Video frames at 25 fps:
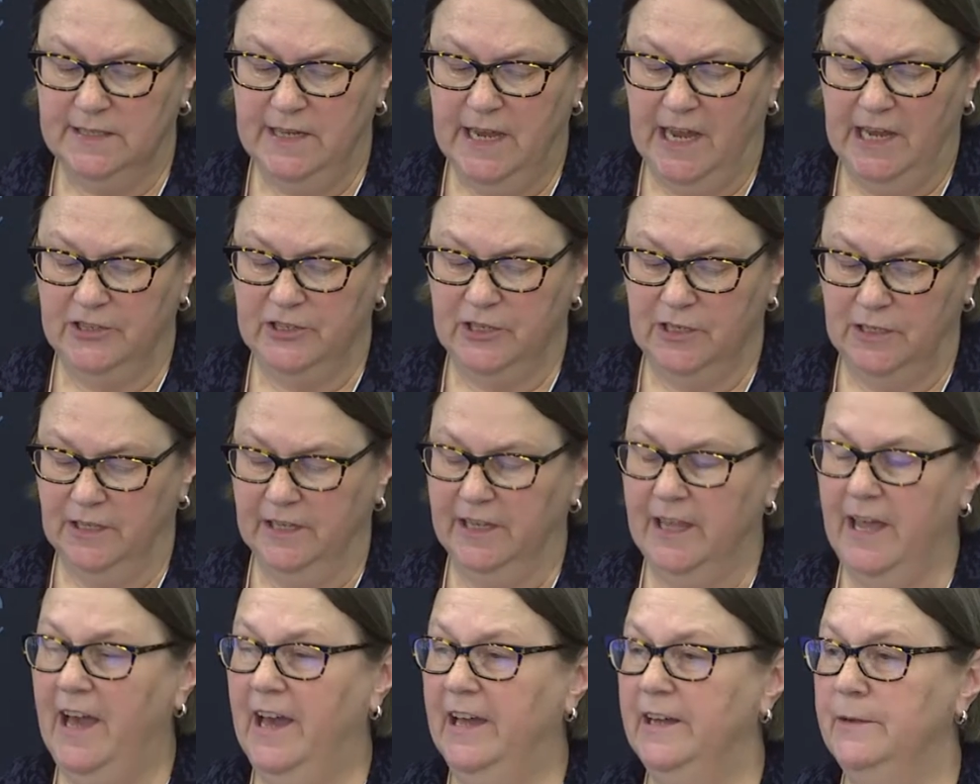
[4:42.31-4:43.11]
National
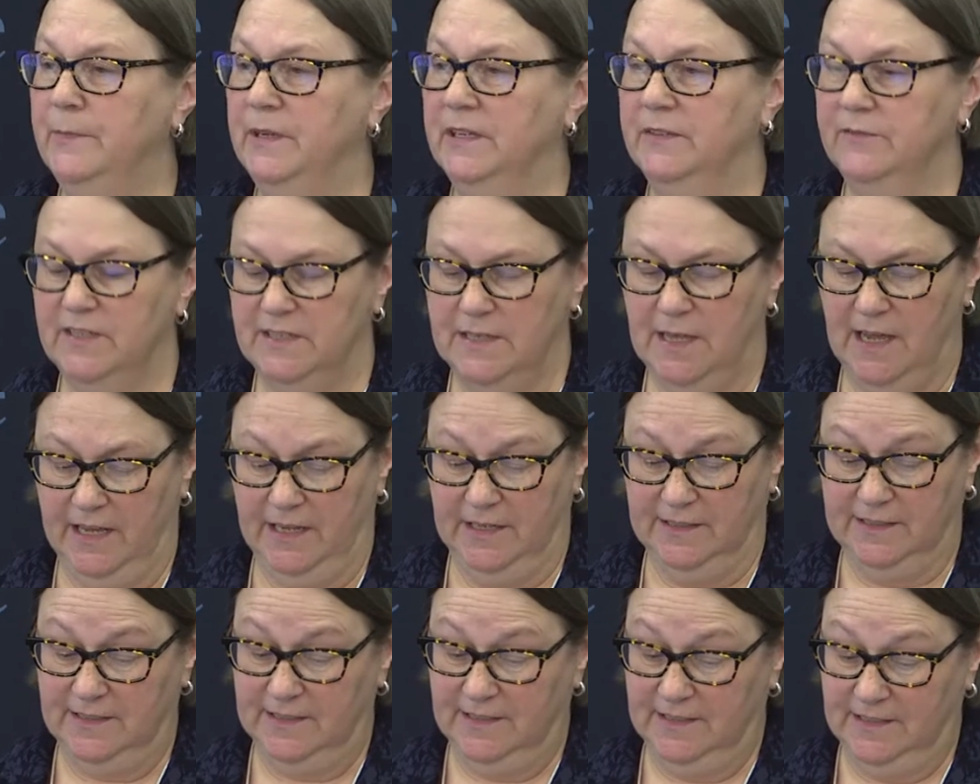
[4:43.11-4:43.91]
Academy of
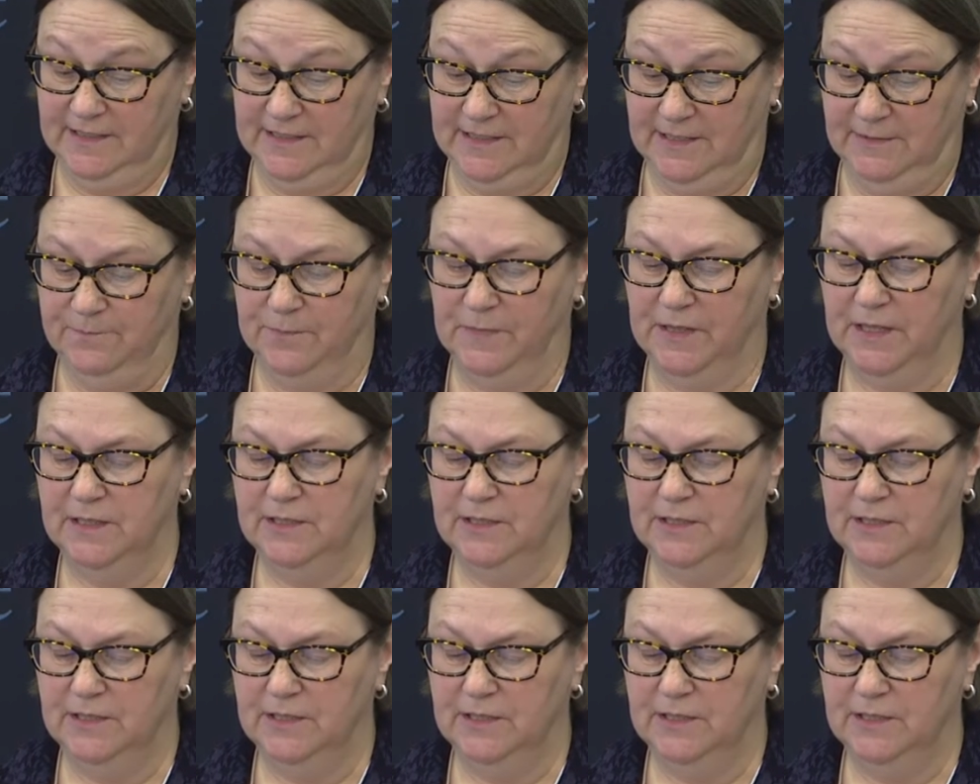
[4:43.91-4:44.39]
Sciences.